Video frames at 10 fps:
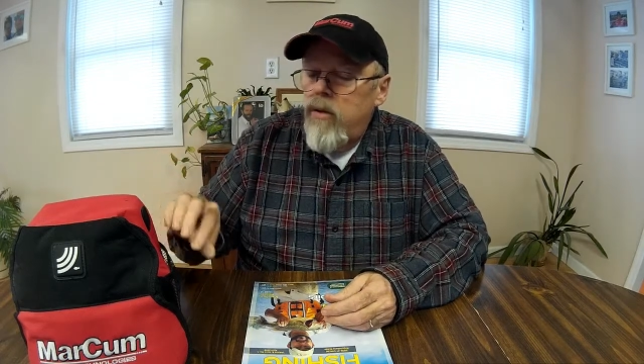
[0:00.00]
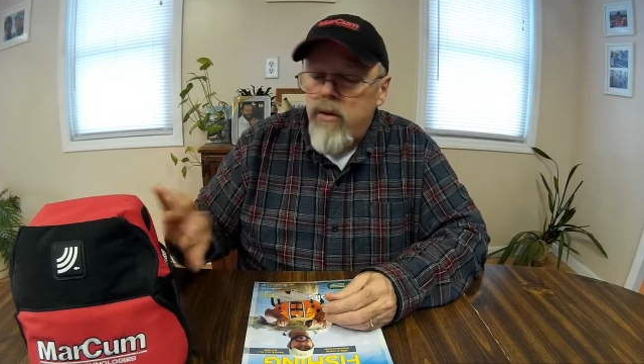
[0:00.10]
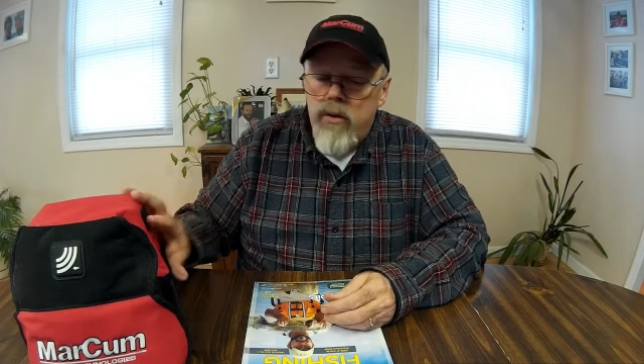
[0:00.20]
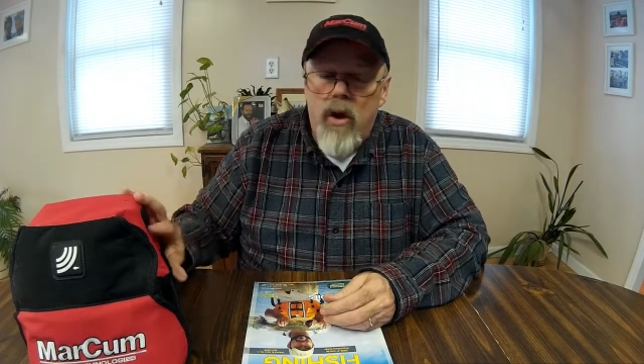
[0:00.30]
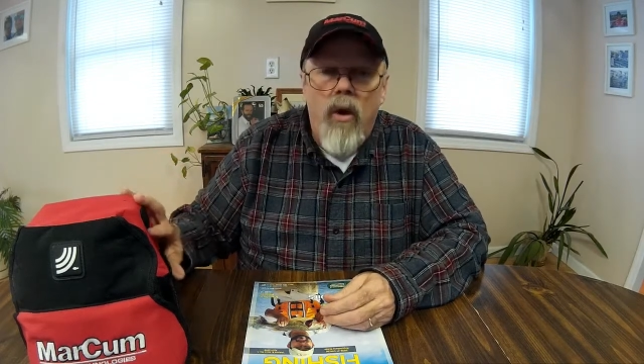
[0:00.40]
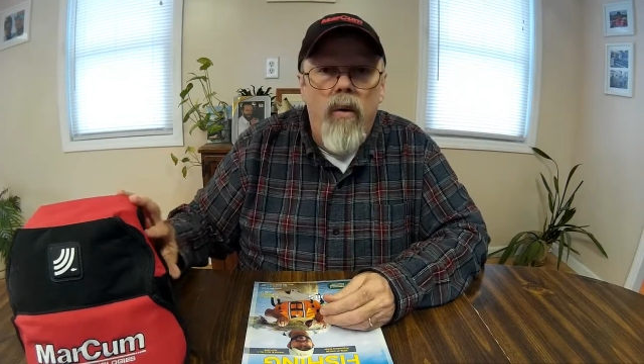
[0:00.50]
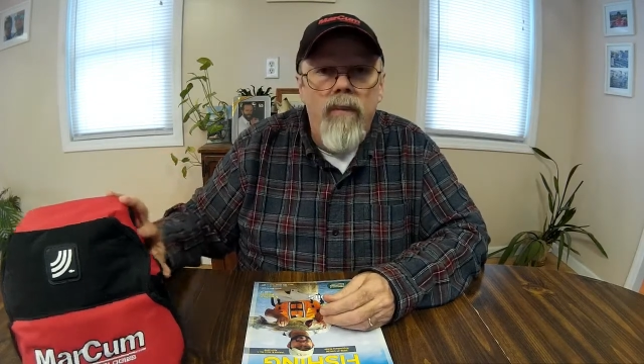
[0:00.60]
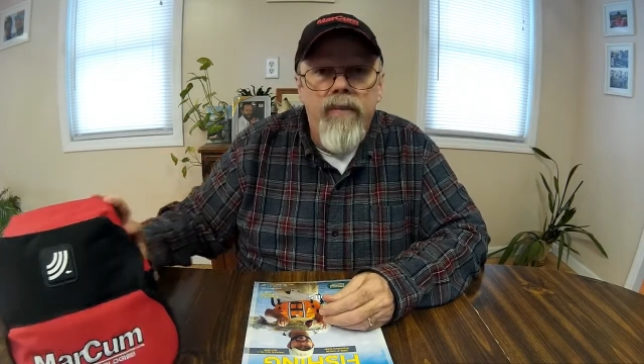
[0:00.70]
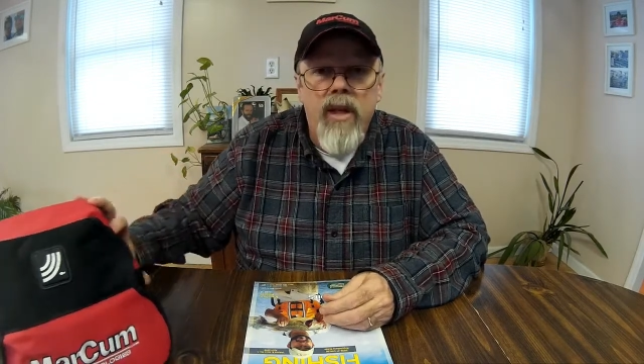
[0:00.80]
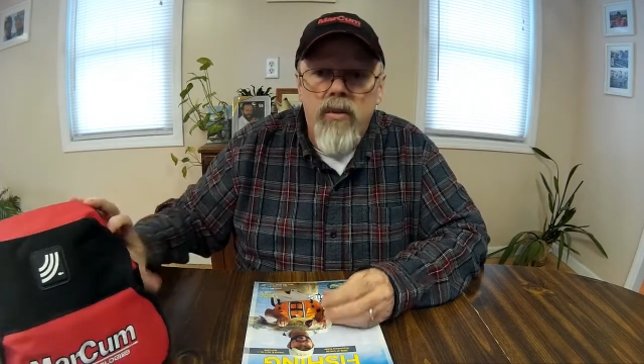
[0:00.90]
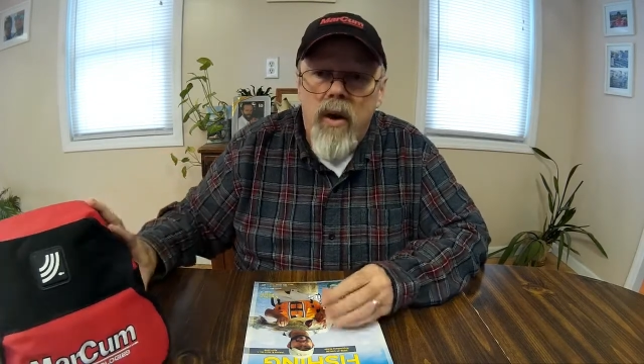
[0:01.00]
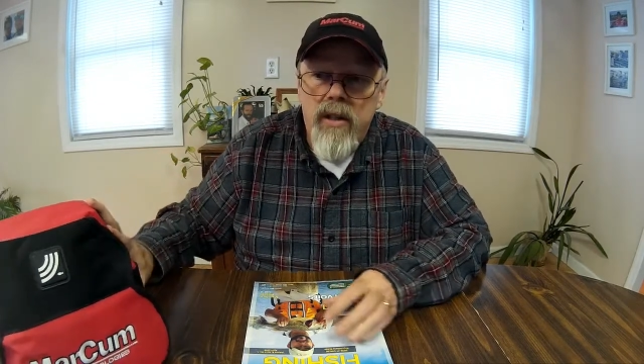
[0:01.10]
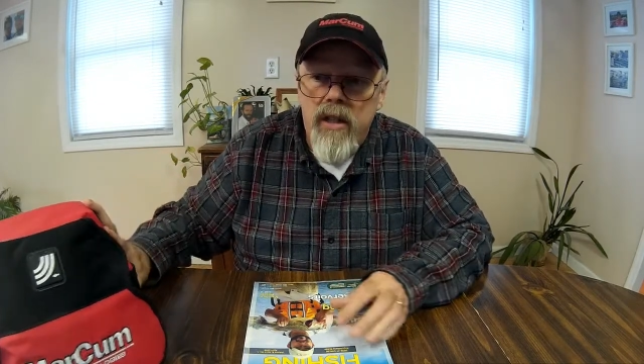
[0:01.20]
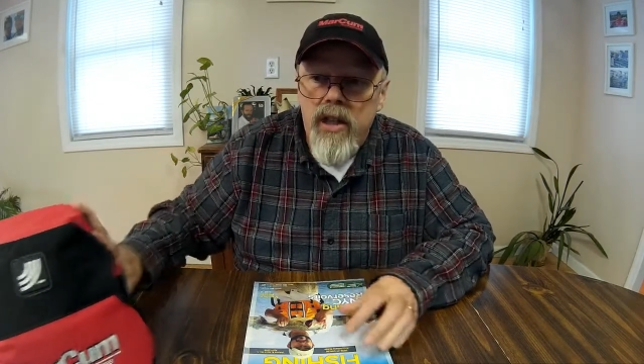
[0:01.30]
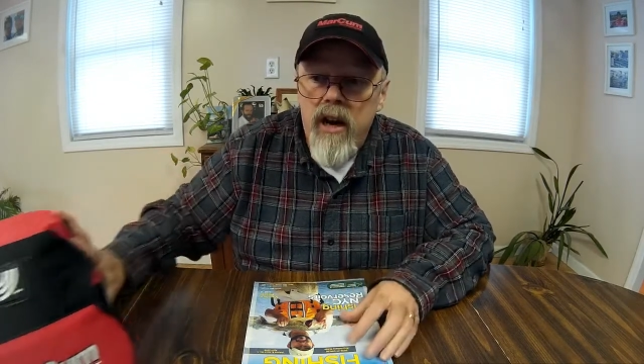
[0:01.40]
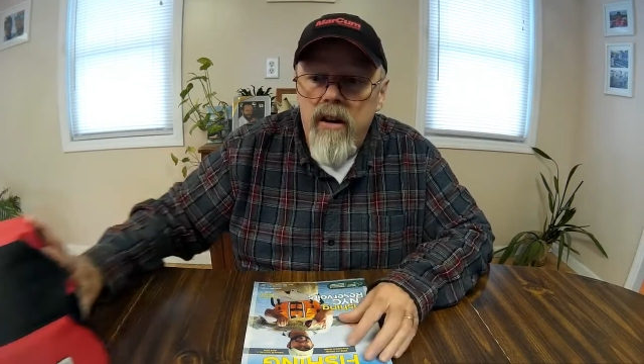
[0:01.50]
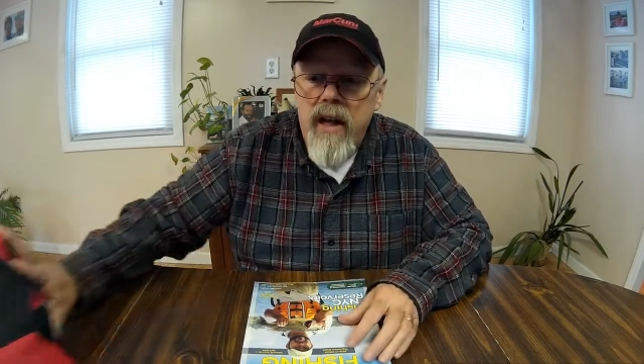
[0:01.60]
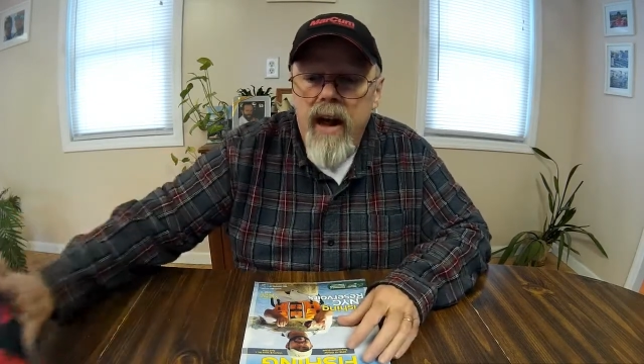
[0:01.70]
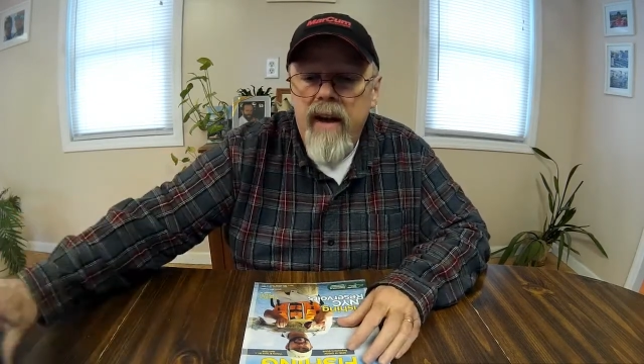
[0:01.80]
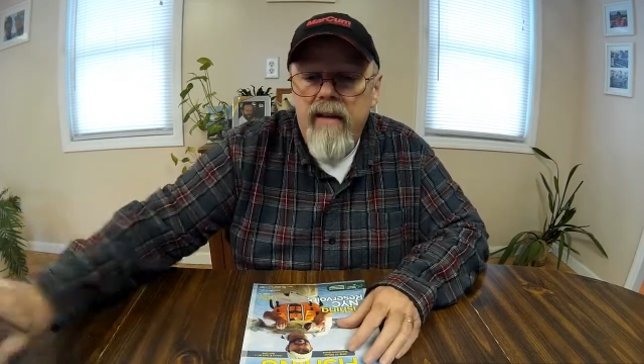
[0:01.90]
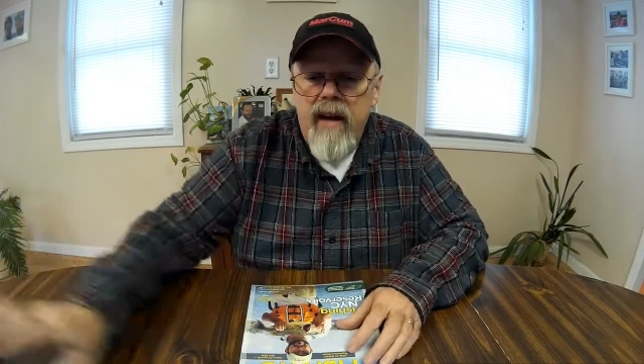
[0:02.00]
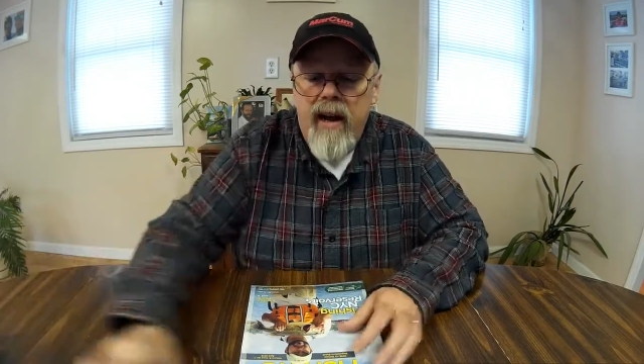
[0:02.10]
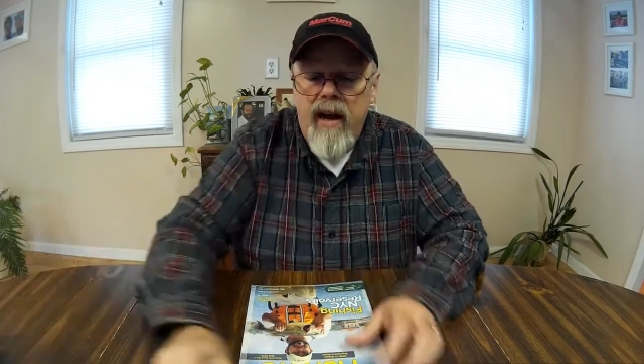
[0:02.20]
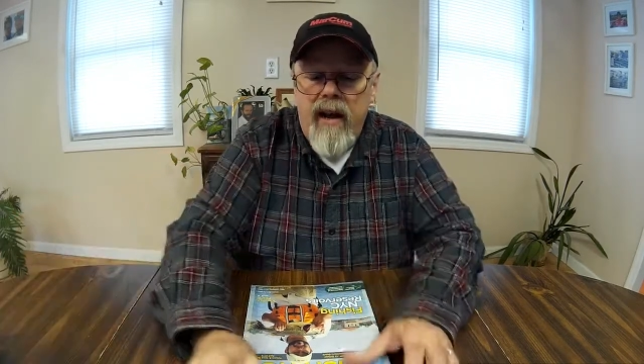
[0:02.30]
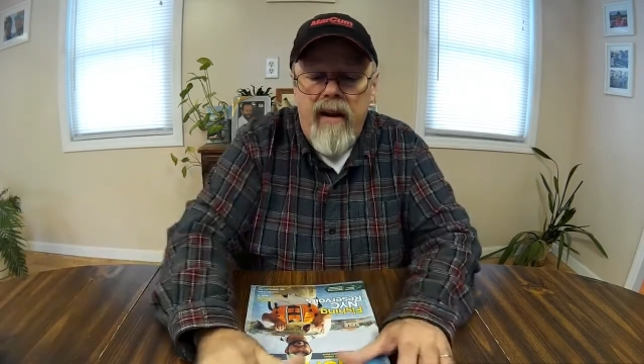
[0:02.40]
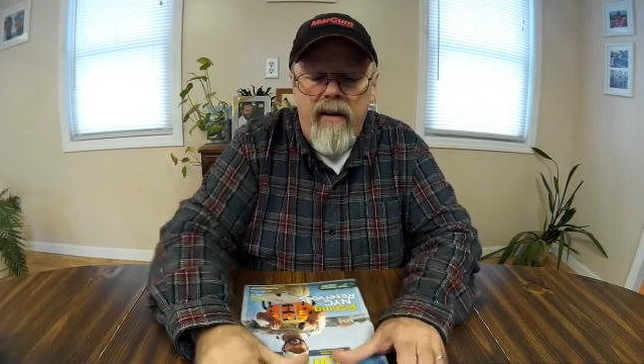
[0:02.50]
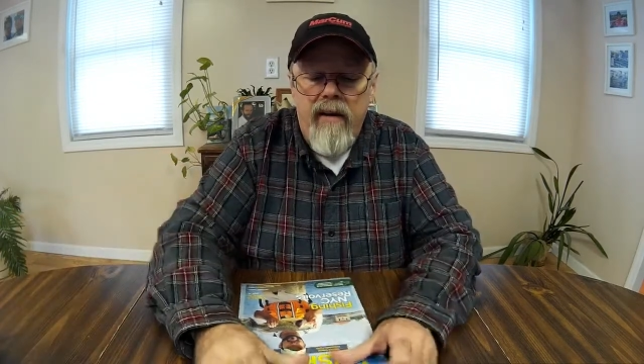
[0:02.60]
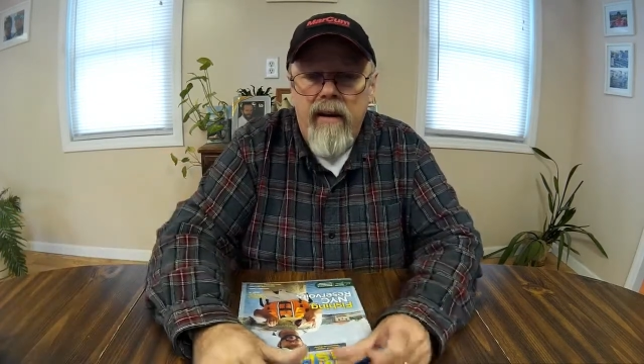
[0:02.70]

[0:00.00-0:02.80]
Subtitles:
So just wanted to share that, and